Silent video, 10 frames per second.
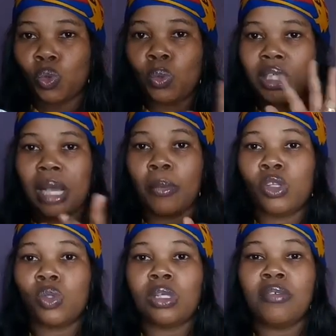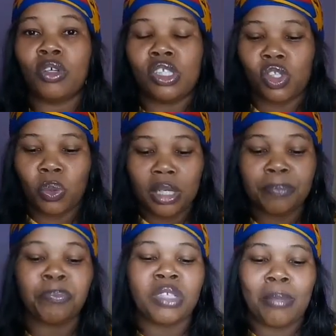2, which I'm going to leave on the screen.